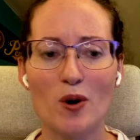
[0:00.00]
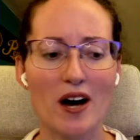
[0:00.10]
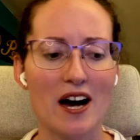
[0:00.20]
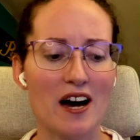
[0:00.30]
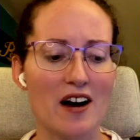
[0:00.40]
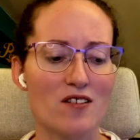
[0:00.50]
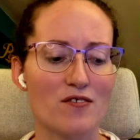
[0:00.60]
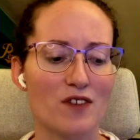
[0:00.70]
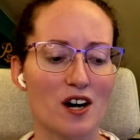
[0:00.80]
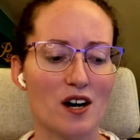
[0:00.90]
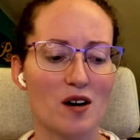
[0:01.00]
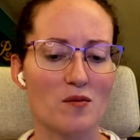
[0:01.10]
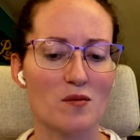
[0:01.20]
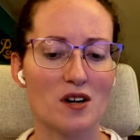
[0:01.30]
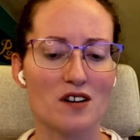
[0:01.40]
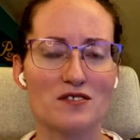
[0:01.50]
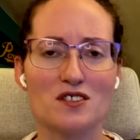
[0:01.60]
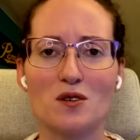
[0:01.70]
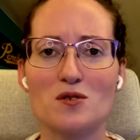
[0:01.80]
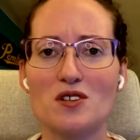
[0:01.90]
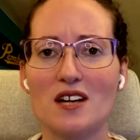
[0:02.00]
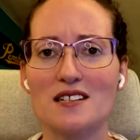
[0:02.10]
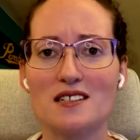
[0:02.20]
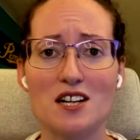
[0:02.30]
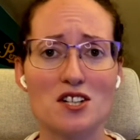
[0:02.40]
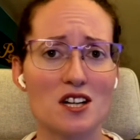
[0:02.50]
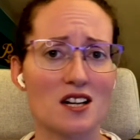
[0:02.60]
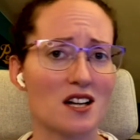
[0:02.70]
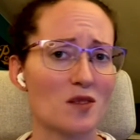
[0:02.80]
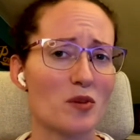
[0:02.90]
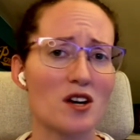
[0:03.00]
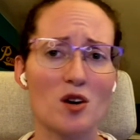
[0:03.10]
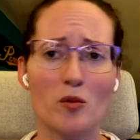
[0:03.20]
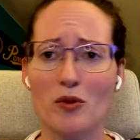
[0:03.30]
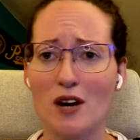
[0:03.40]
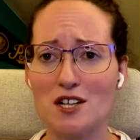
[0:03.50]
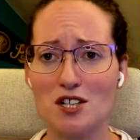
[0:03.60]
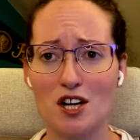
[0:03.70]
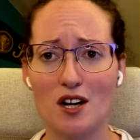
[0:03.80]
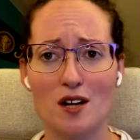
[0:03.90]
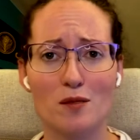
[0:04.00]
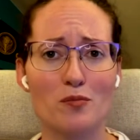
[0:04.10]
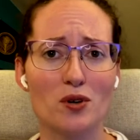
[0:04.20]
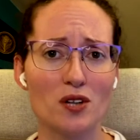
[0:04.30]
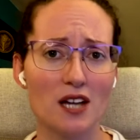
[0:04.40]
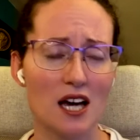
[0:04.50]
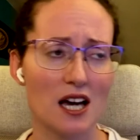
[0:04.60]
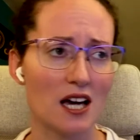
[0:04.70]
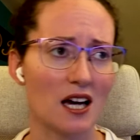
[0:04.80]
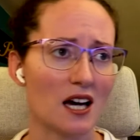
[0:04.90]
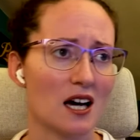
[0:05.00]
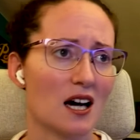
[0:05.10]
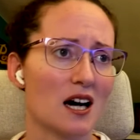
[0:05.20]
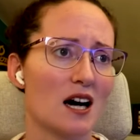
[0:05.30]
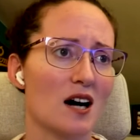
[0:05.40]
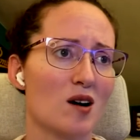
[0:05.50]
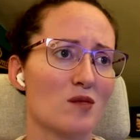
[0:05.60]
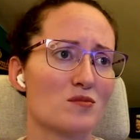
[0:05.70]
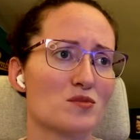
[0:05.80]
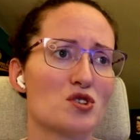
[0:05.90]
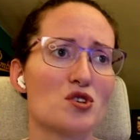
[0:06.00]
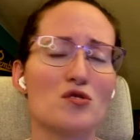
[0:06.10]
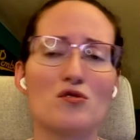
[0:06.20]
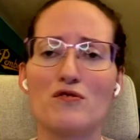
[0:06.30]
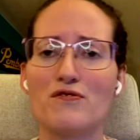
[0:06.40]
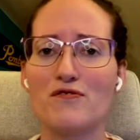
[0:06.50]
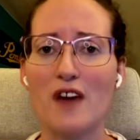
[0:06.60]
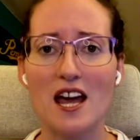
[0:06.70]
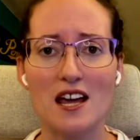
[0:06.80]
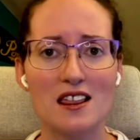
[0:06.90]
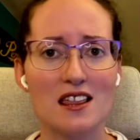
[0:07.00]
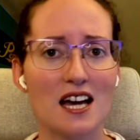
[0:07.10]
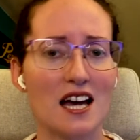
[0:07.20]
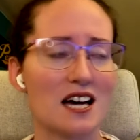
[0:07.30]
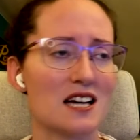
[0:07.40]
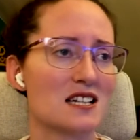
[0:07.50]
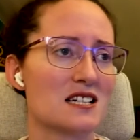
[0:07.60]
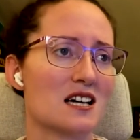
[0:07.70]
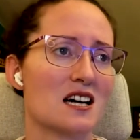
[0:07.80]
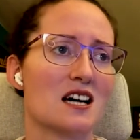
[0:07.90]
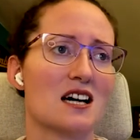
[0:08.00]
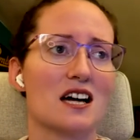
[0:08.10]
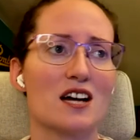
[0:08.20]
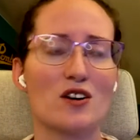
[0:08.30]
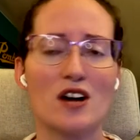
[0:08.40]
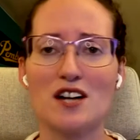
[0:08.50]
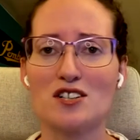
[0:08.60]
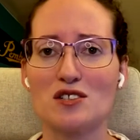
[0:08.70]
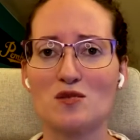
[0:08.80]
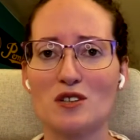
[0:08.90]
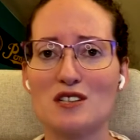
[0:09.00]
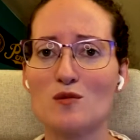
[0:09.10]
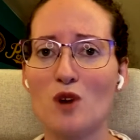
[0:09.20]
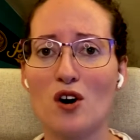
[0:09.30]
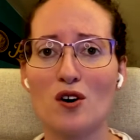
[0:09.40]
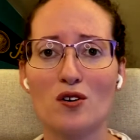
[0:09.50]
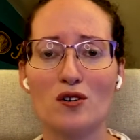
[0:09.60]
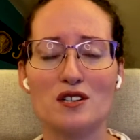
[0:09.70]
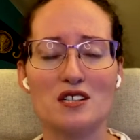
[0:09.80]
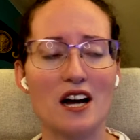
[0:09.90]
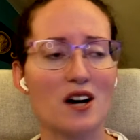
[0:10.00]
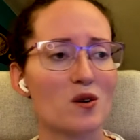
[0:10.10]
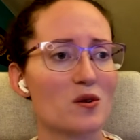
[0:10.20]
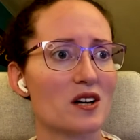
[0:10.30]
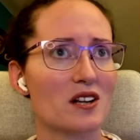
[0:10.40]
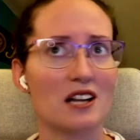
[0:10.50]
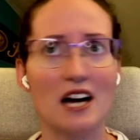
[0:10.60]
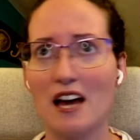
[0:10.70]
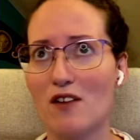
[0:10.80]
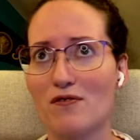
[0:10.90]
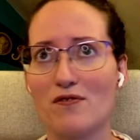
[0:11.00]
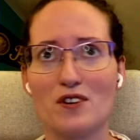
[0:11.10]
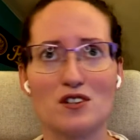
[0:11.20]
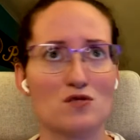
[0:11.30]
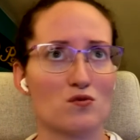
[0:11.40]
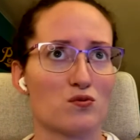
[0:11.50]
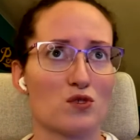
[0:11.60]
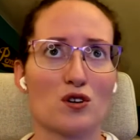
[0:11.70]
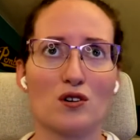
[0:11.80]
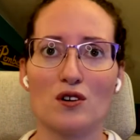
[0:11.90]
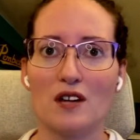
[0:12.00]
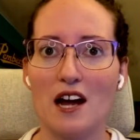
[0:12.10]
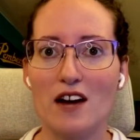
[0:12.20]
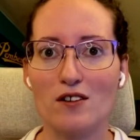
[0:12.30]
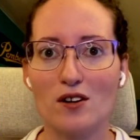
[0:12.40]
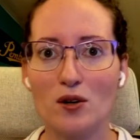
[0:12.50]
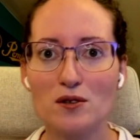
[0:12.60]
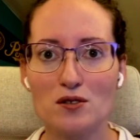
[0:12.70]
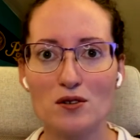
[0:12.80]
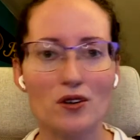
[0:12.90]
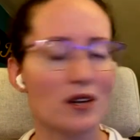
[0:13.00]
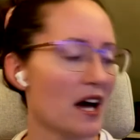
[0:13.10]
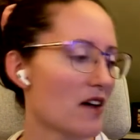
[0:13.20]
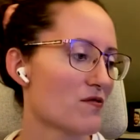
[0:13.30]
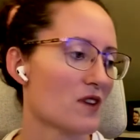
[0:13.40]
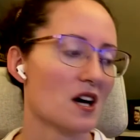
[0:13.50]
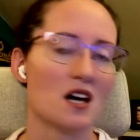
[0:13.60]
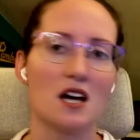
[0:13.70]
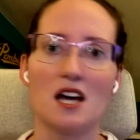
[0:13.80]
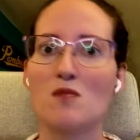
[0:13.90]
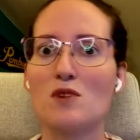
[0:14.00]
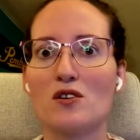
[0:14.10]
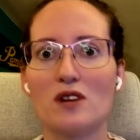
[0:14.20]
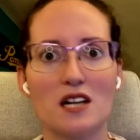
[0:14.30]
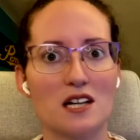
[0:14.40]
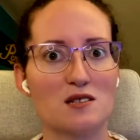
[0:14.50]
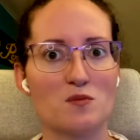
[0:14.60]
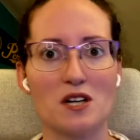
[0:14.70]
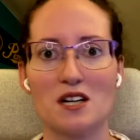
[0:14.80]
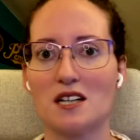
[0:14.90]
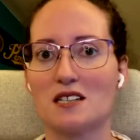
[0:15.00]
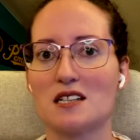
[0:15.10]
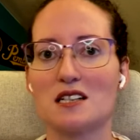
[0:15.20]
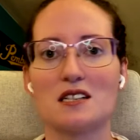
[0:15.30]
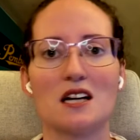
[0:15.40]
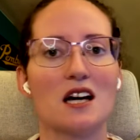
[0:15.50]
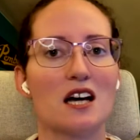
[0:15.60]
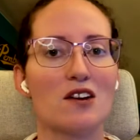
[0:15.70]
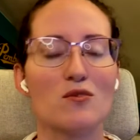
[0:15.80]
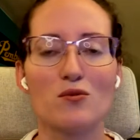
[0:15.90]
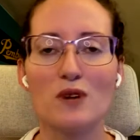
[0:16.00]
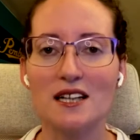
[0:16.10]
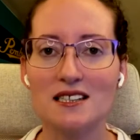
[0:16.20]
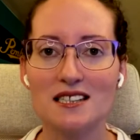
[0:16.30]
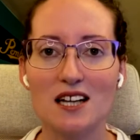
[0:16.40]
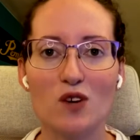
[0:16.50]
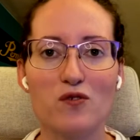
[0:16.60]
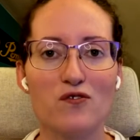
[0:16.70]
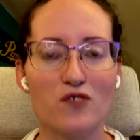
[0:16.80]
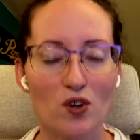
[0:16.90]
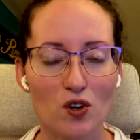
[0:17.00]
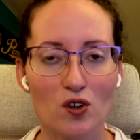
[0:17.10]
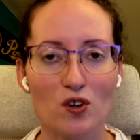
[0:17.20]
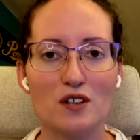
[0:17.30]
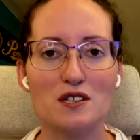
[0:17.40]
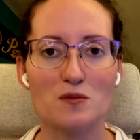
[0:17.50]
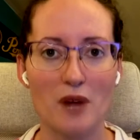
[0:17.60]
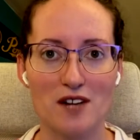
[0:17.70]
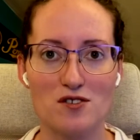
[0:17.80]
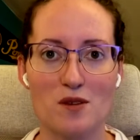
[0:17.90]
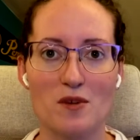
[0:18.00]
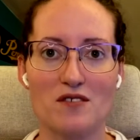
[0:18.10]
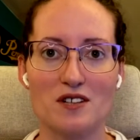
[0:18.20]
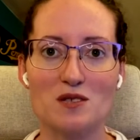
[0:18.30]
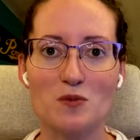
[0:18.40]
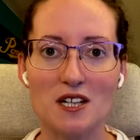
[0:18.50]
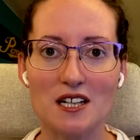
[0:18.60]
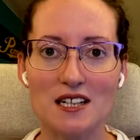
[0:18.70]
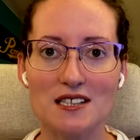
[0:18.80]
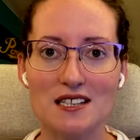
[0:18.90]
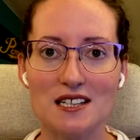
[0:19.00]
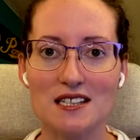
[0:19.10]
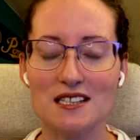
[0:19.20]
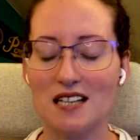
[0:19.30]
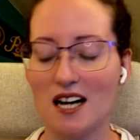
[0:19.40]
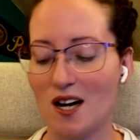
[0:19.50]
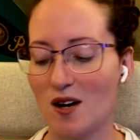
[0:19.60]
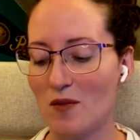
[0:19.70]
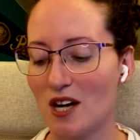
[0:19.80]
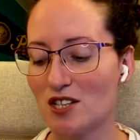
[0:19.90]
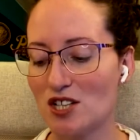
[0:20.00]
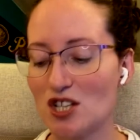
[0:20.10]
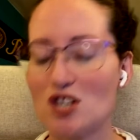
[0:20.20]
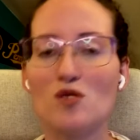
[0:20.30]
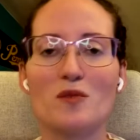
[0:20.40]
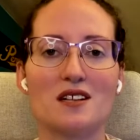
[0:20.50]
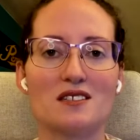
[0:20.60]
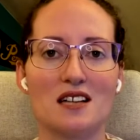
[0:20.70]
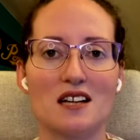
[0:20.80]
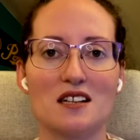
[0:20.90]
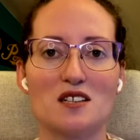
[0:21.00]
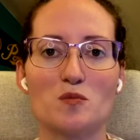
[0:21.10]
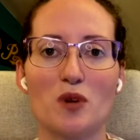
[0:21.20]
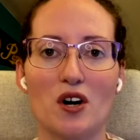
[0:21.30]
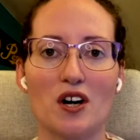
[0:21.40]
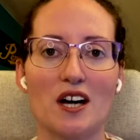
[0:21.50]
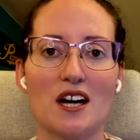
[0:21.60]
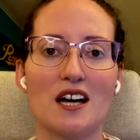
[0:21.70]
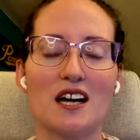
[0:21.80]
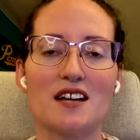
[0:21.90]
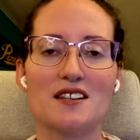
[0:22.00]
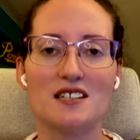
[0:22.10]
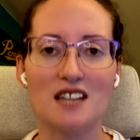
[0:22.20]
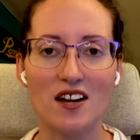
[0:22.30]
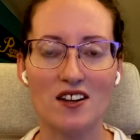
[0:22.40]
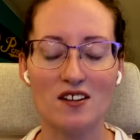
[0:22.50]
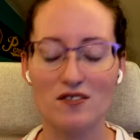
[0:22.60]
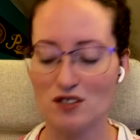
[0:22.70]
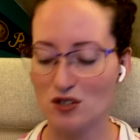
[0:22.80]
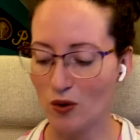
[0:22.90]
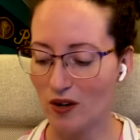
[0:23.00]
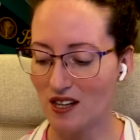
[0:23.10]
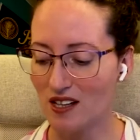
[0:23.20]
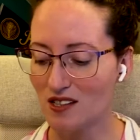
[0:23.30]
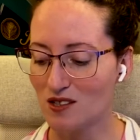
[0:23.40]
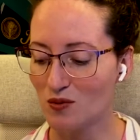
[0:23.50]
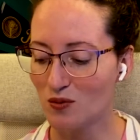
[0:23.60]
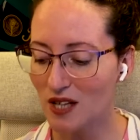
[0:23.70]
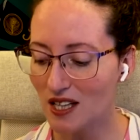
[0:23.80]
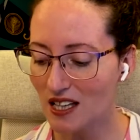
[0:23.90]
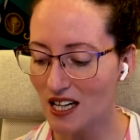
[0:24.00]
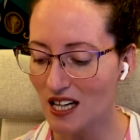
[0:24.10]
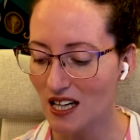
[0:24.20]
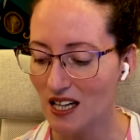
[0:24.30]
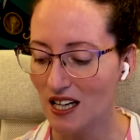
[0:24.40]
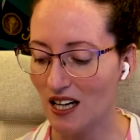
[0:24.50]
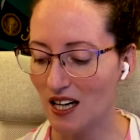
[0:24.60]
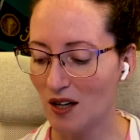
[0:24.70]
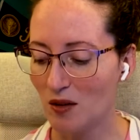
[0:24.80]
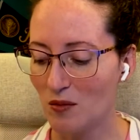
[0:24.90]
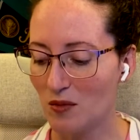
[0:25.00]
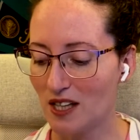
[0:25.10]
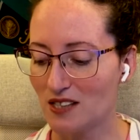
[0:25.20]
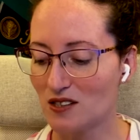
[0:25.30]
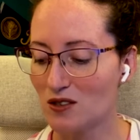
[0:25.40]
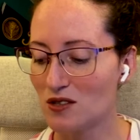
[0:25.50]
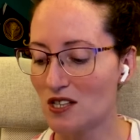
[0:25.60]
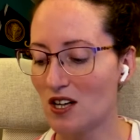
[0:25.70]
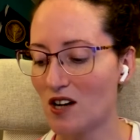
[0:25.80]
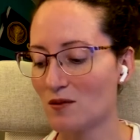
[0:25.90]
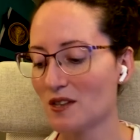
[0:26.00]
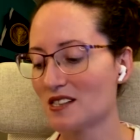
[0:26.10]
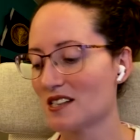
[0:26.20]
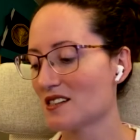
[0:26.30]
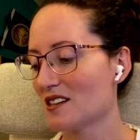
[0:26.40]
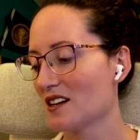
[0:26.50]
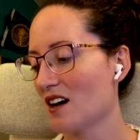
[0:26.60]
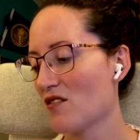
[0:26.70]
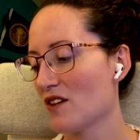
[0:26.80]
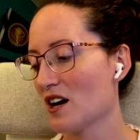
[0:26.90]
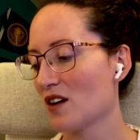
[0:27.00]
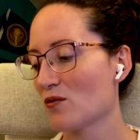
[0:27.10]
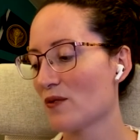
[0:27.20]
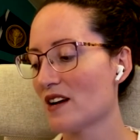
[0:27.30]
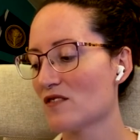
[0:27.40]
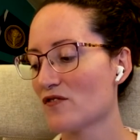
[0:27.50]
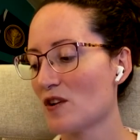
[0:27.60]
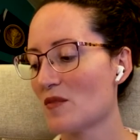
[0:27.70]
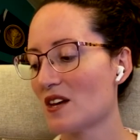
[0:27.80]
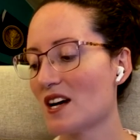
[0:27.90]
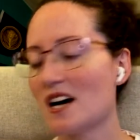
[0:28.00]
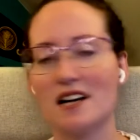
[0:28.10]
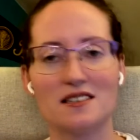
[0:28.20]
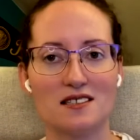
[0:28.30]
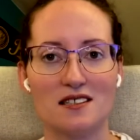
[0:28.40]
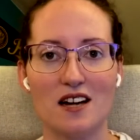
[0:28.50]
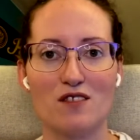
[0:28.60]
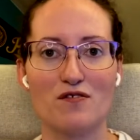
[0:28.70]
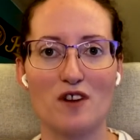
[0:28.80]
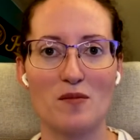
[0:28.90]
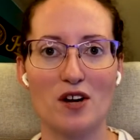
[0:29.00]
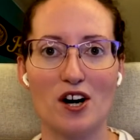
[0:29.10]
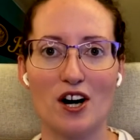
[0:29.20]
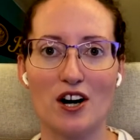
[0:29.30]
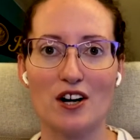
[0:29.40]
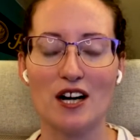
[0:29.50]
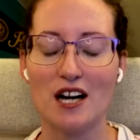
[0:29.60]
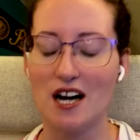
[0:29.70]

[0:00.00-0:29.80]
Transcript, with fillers: have of socialization and peer pressure and bullying, to faith and interactions with small town life, rural and agricultural life, immigrant experiences. It runs a full spectrum of experiences and humans in this book, in the telling of the story that is really, as Lucy Caldwell says on the cover, written from the guts and from the heart.